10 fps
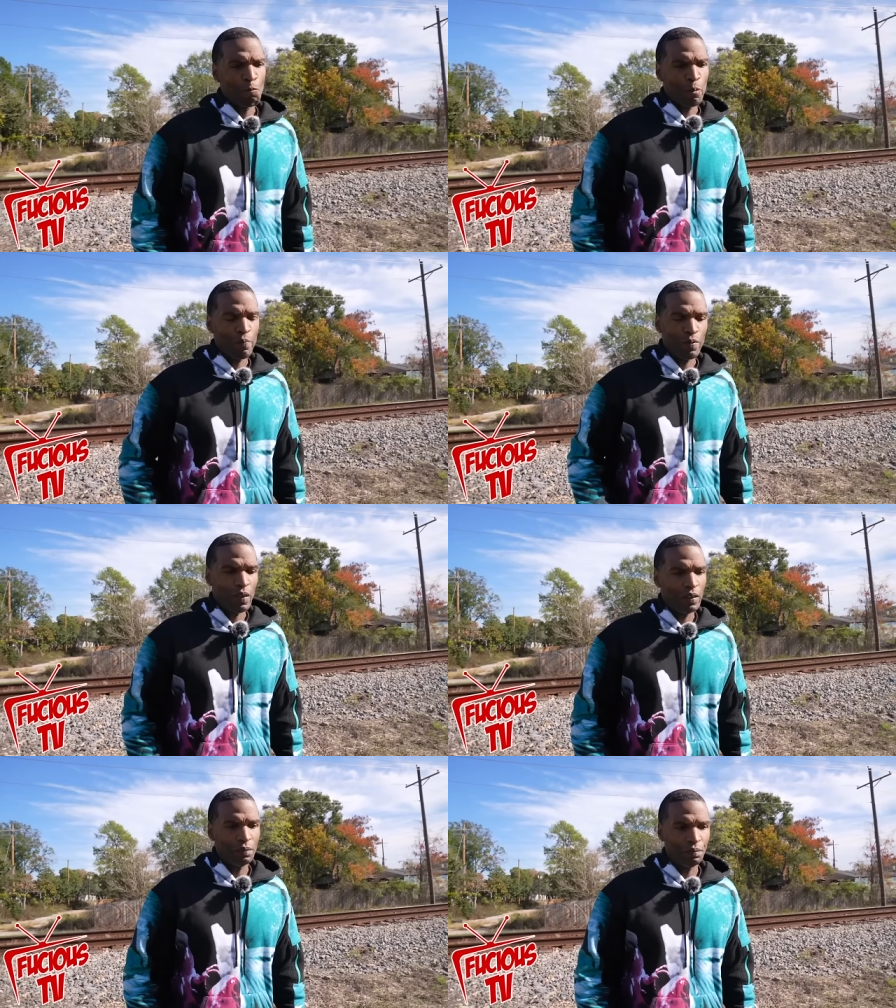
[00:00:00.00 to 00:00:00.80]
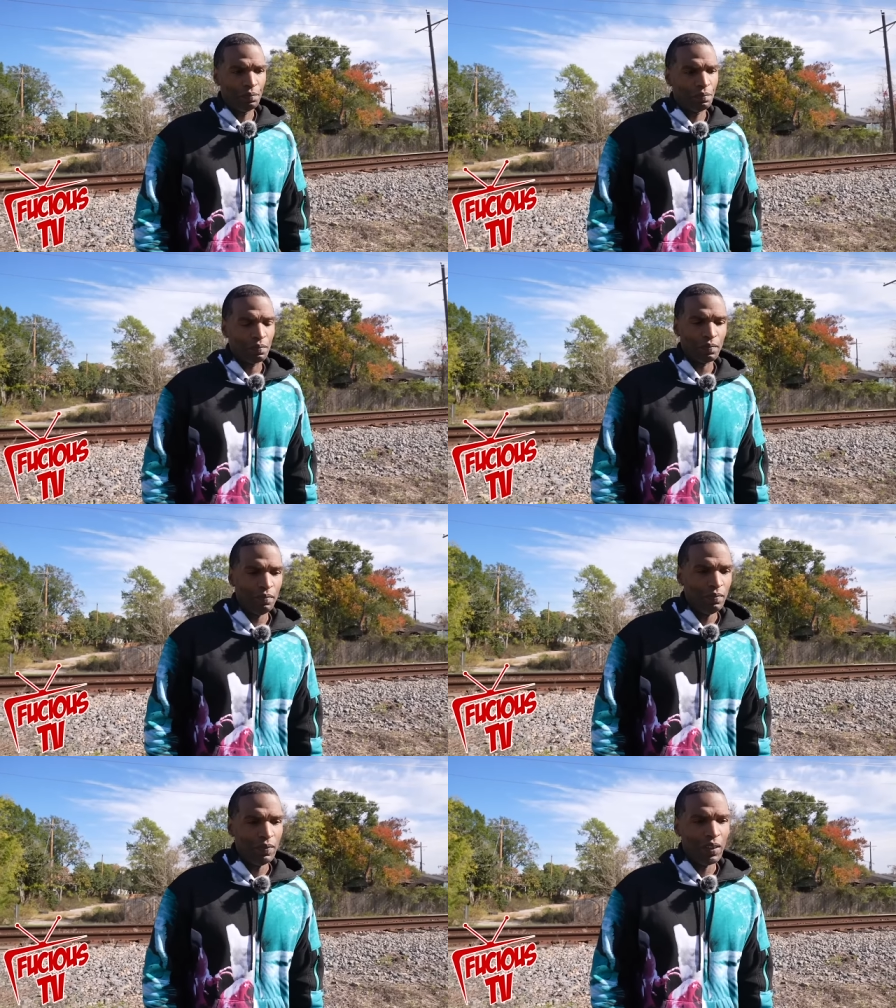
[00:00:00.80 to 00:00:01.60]
you know, set it off,
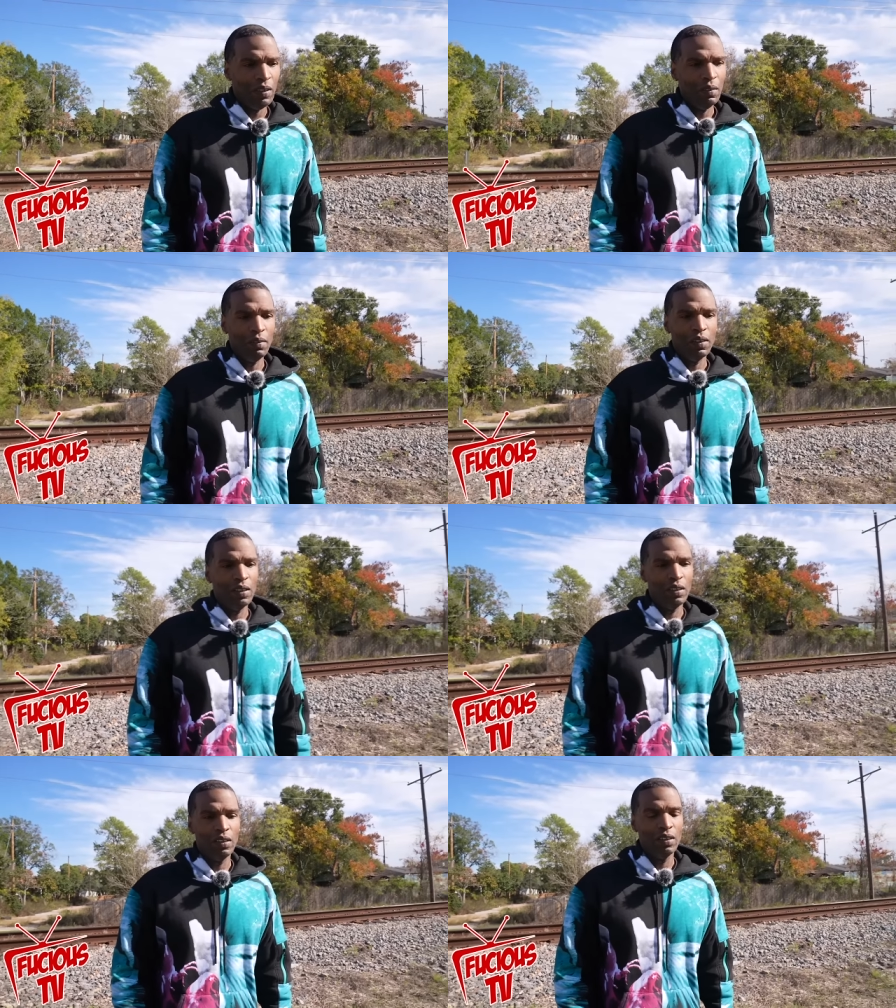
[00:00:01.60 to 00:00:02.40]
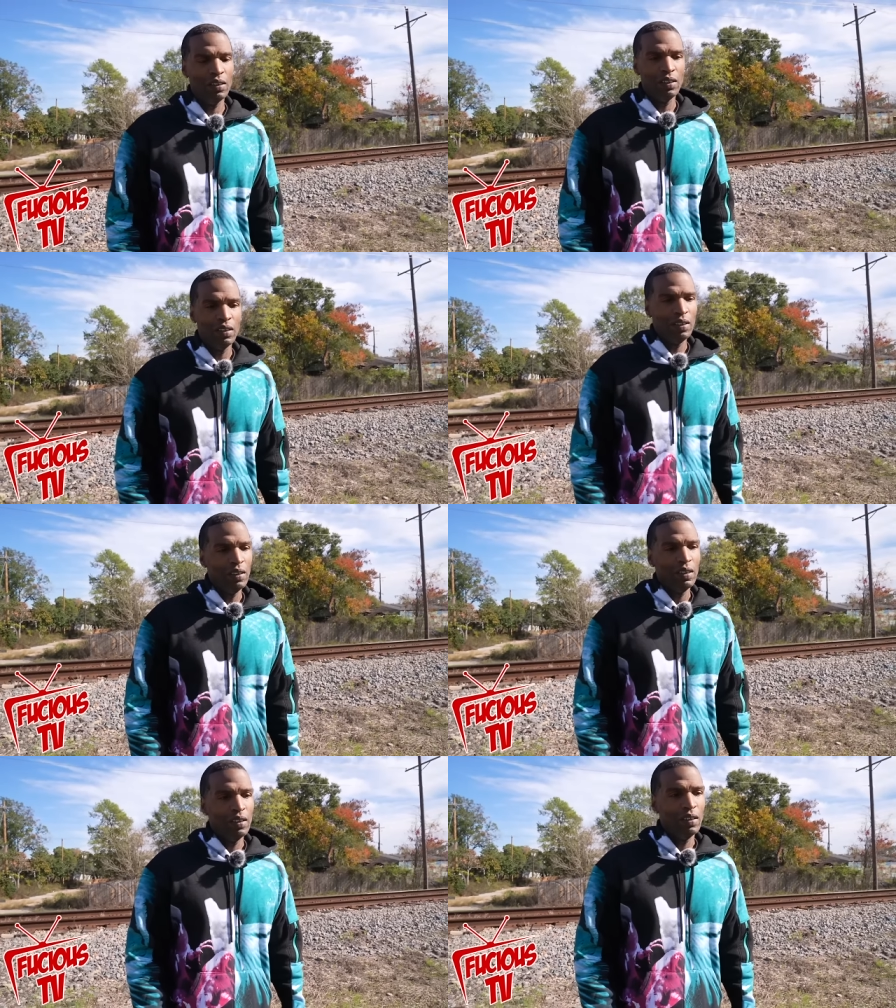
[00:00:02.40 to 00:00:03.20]
bottom to the top,
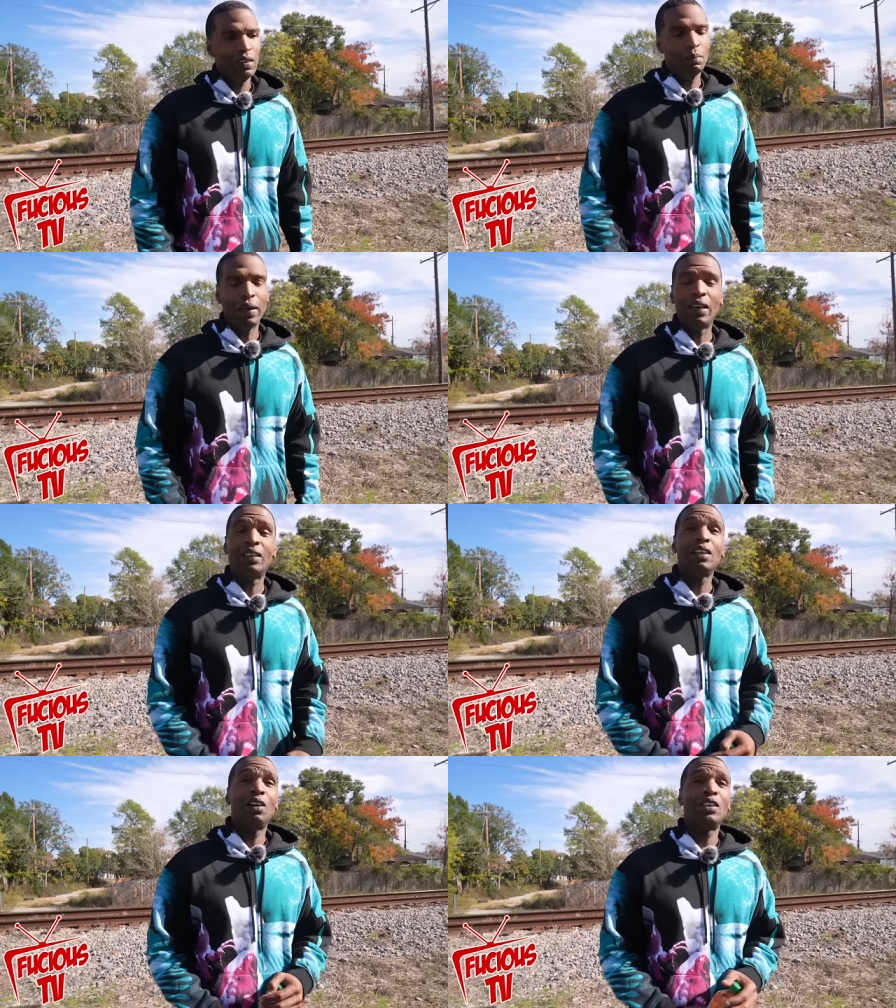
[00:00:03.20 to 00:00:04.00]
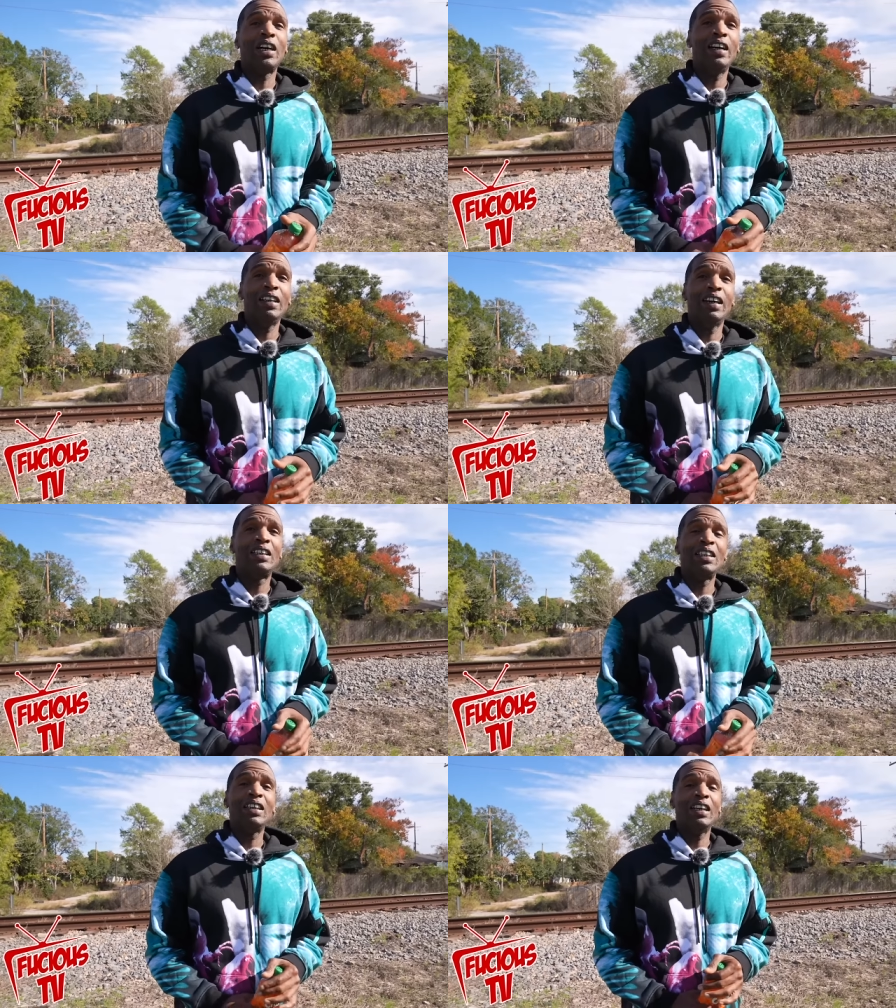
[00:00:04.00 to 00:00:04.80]
all that man, shit. Man, that shit gonna change. That
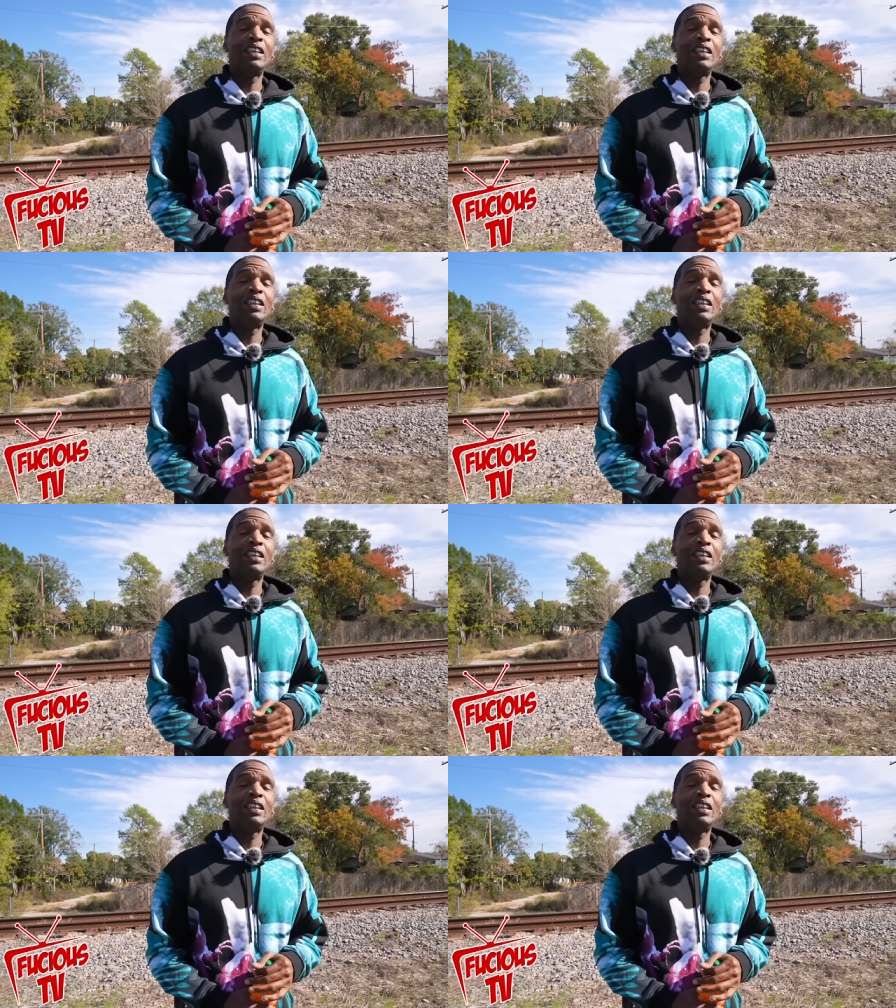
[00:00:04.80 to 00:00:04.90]
that